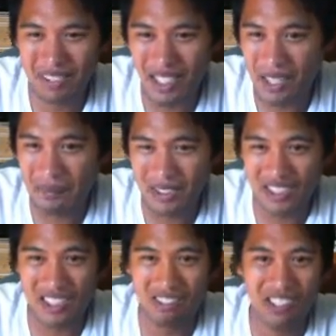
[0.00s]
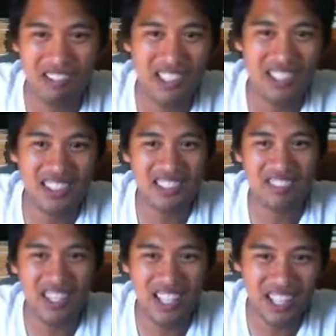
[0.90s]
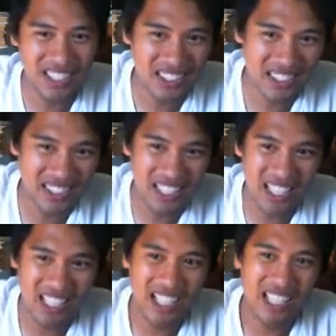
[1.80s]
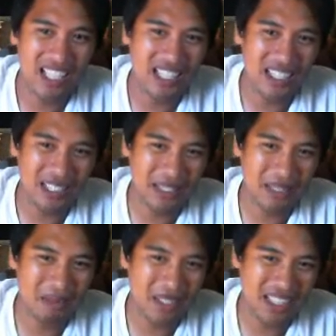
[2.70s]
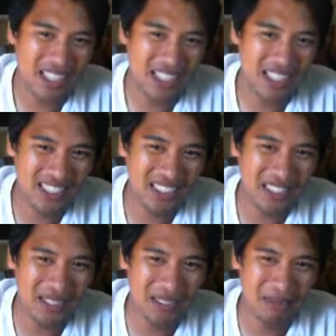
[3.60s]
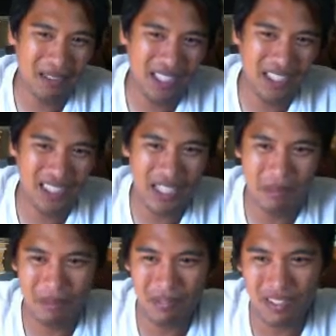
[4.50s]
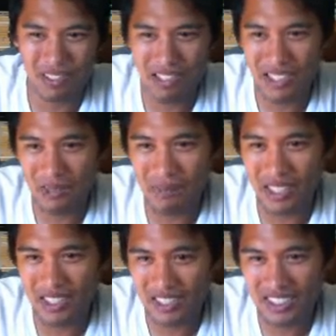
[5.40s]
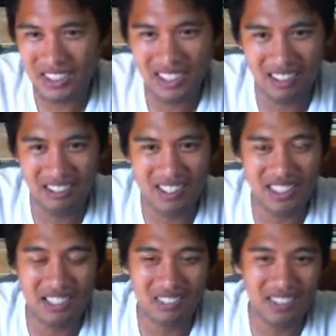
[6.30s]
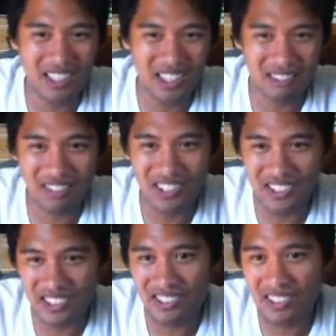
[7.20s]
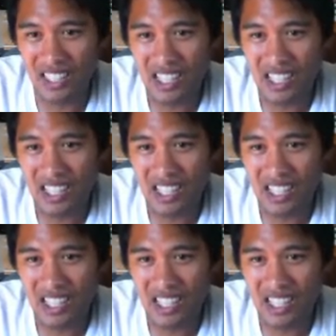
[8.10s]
Lamas like rear his face. Uh, but yeah, he seems pretty susceptible to ground and pound, so he's got to watch out for that in the future.